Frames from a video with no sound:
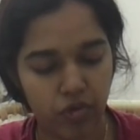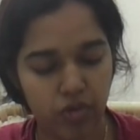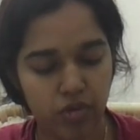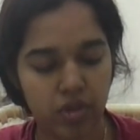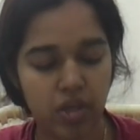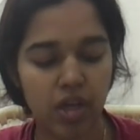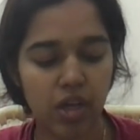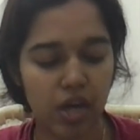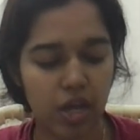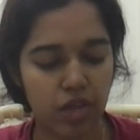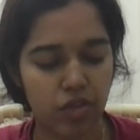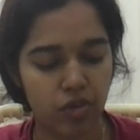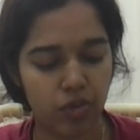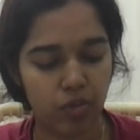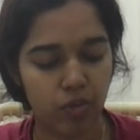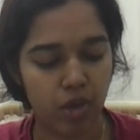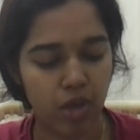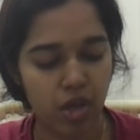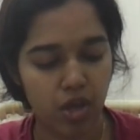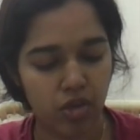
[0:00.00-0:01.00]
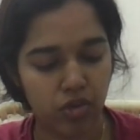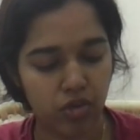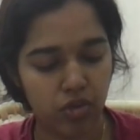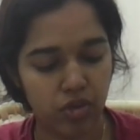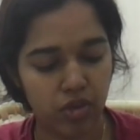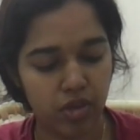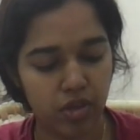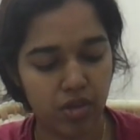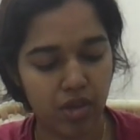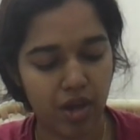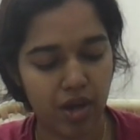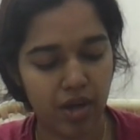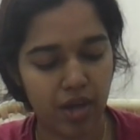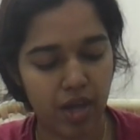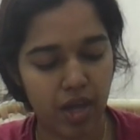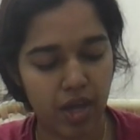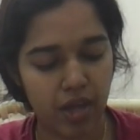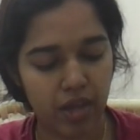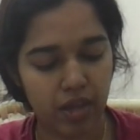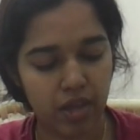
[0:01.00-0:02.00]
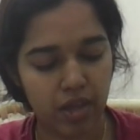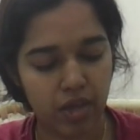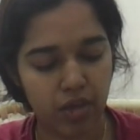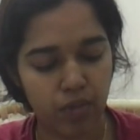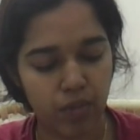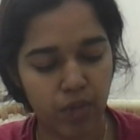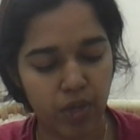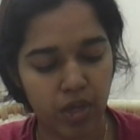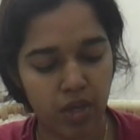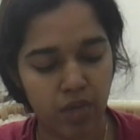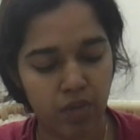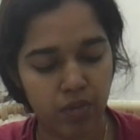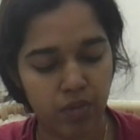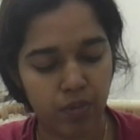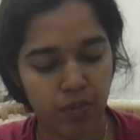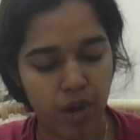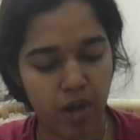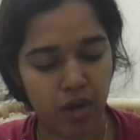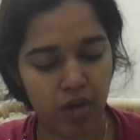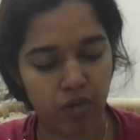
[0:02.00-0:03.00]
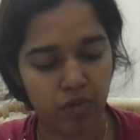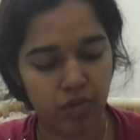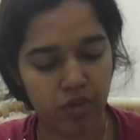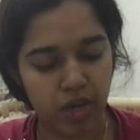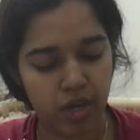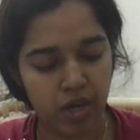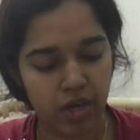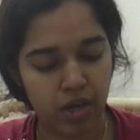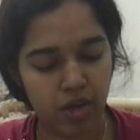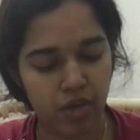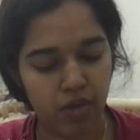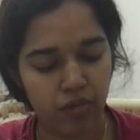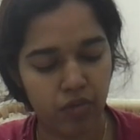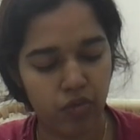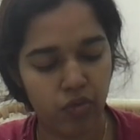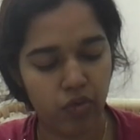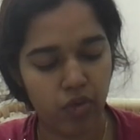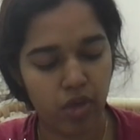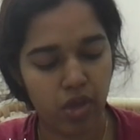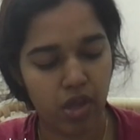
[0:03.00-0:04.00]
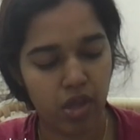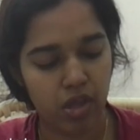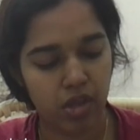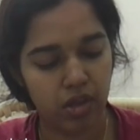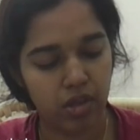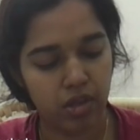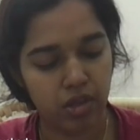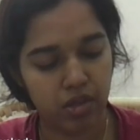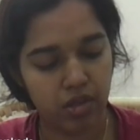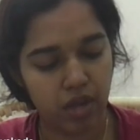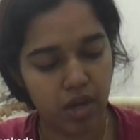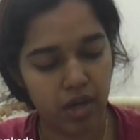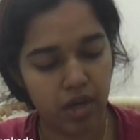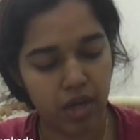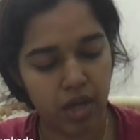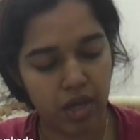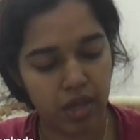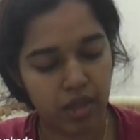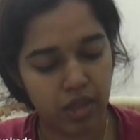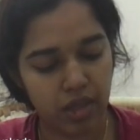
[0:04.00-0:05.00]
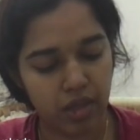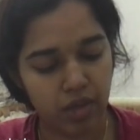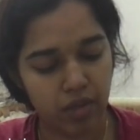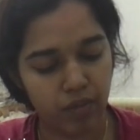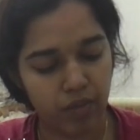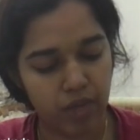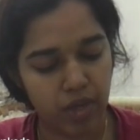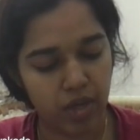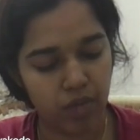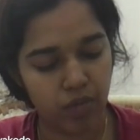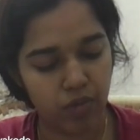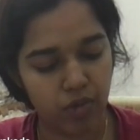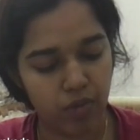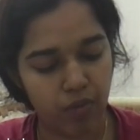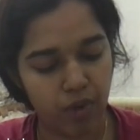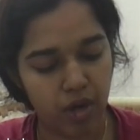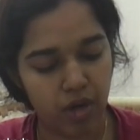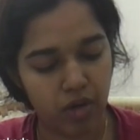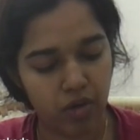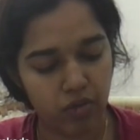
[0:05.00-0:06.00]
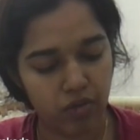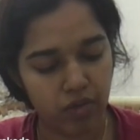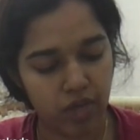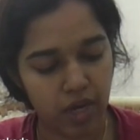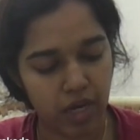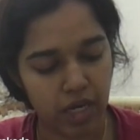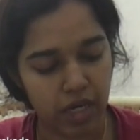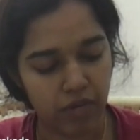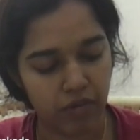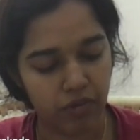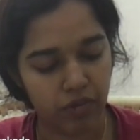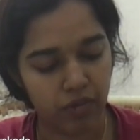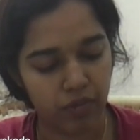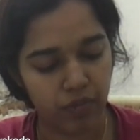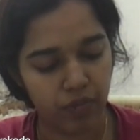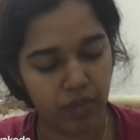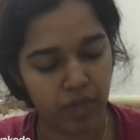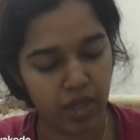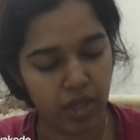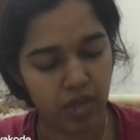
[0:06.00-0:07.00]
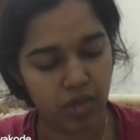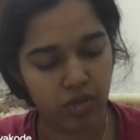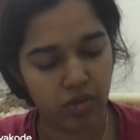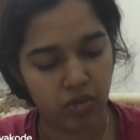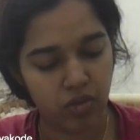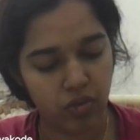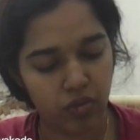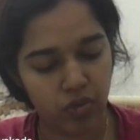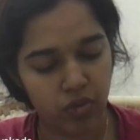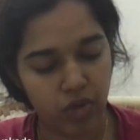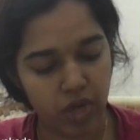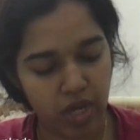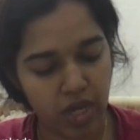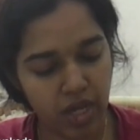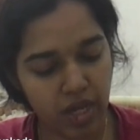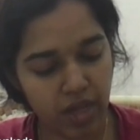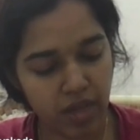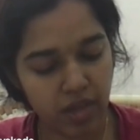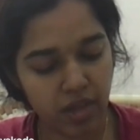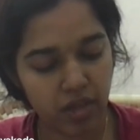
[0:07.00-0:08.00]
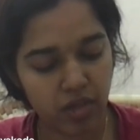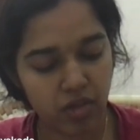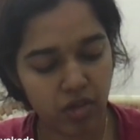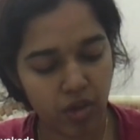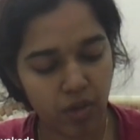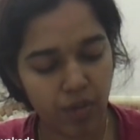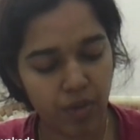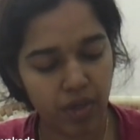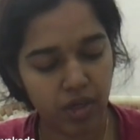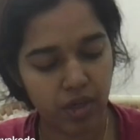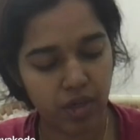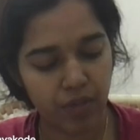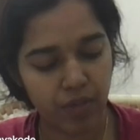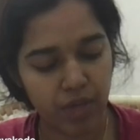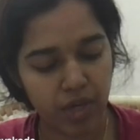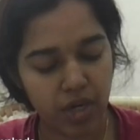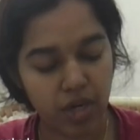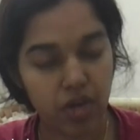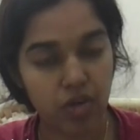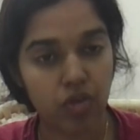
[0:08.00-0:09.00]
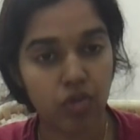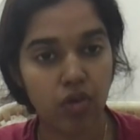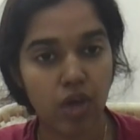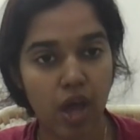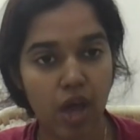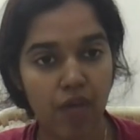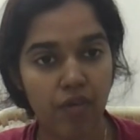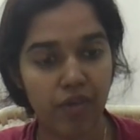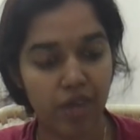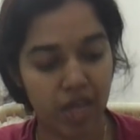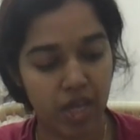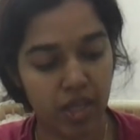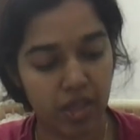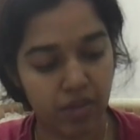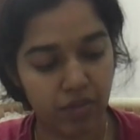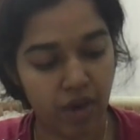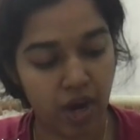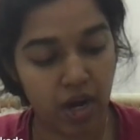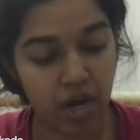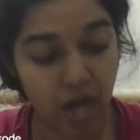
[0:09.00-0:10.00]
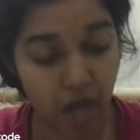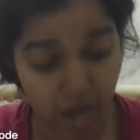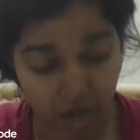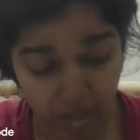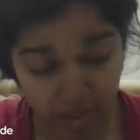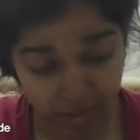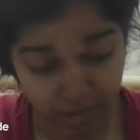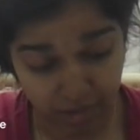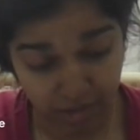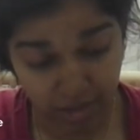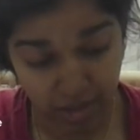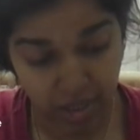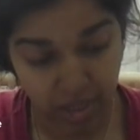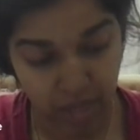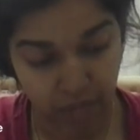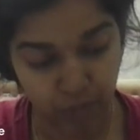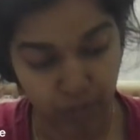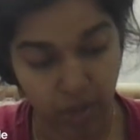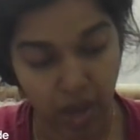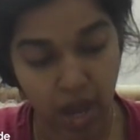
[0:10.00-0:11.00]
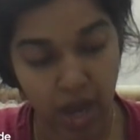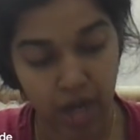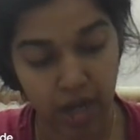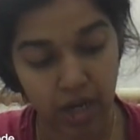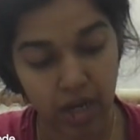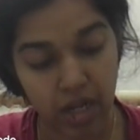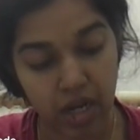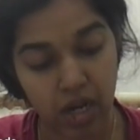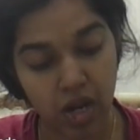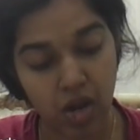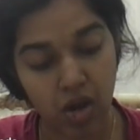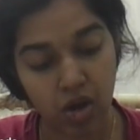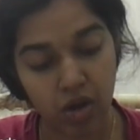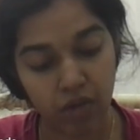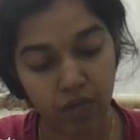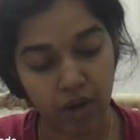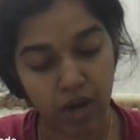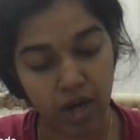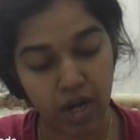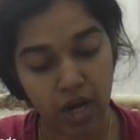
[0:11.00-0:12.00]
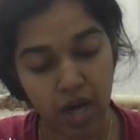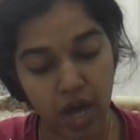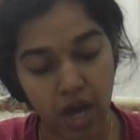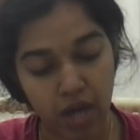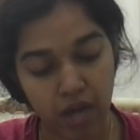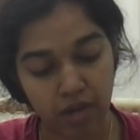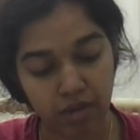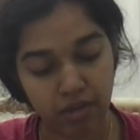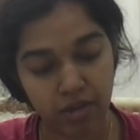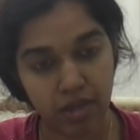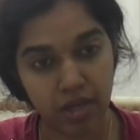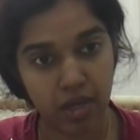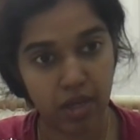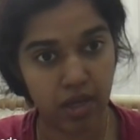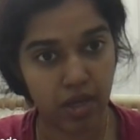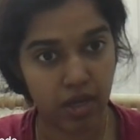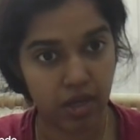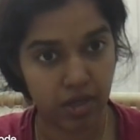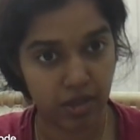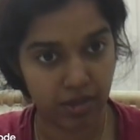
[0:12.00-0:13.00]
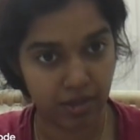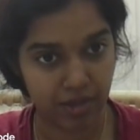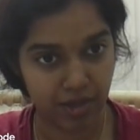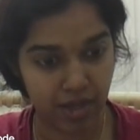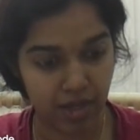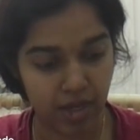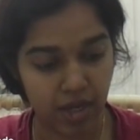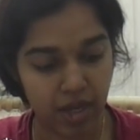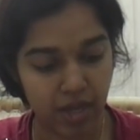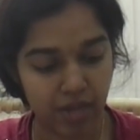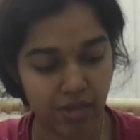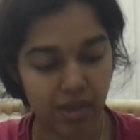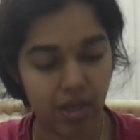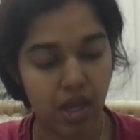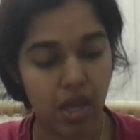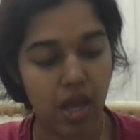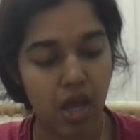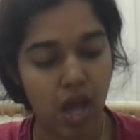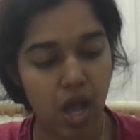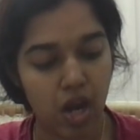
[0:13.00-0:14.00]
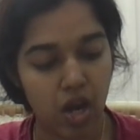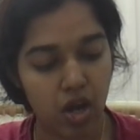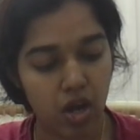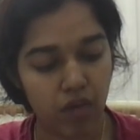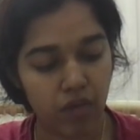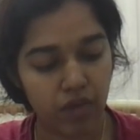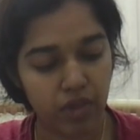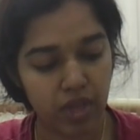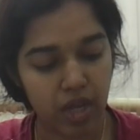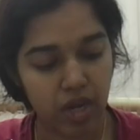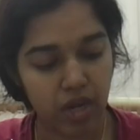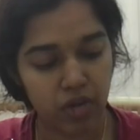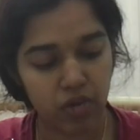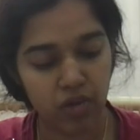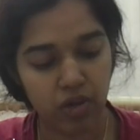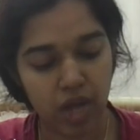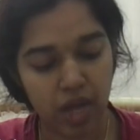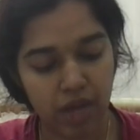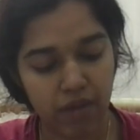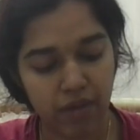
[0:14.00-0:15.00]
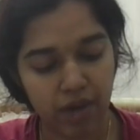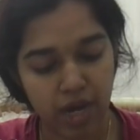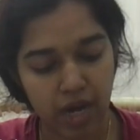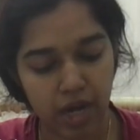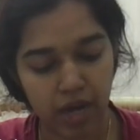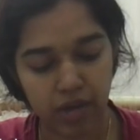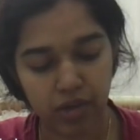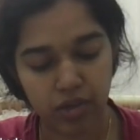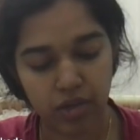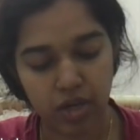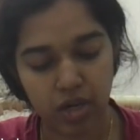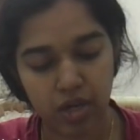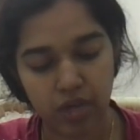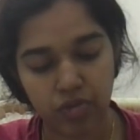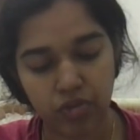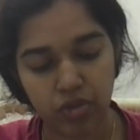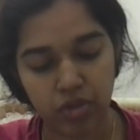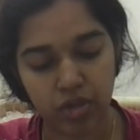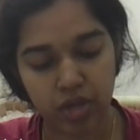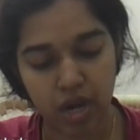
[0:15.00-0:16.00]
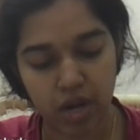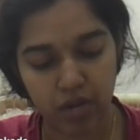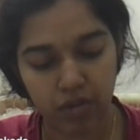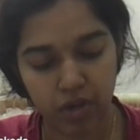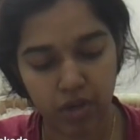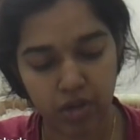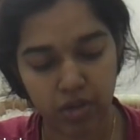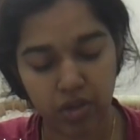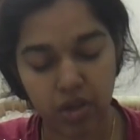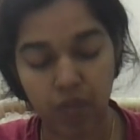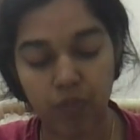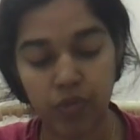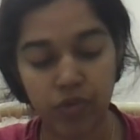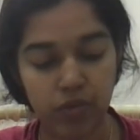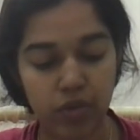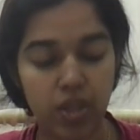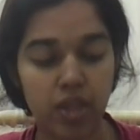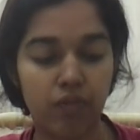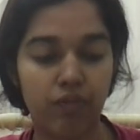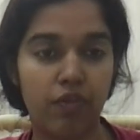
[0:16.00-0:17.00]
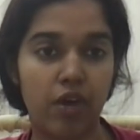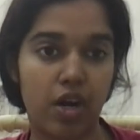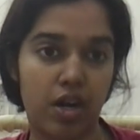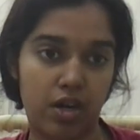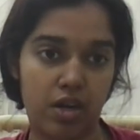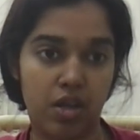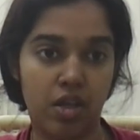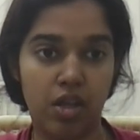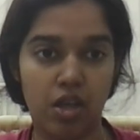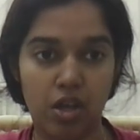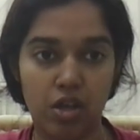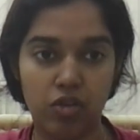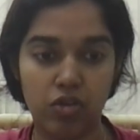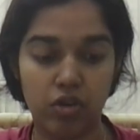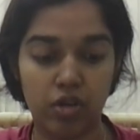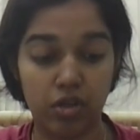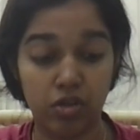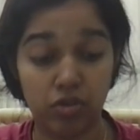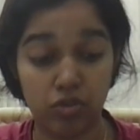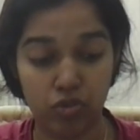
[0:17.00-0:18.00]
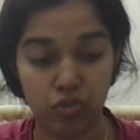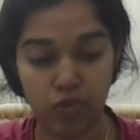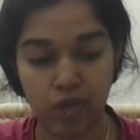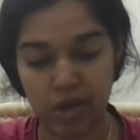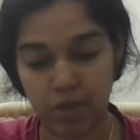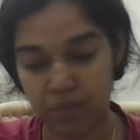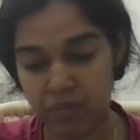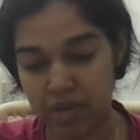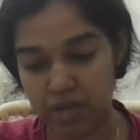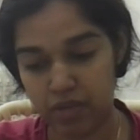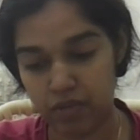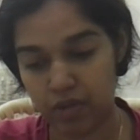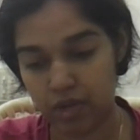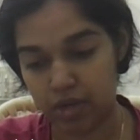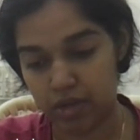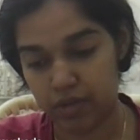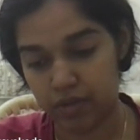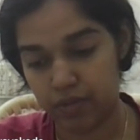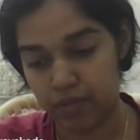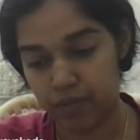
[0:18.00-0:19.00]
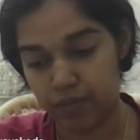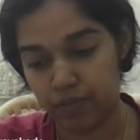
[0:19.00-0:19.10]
For single adsorb. So this entire thing becomes part of ZF. This entire thing becomes a part of ZF. So for each adsorbed intermediate, you have a one RC in parallel or one RC in series. Along with that, you will have one additional resistor. That one comes with 1. So it is 2n plus 1.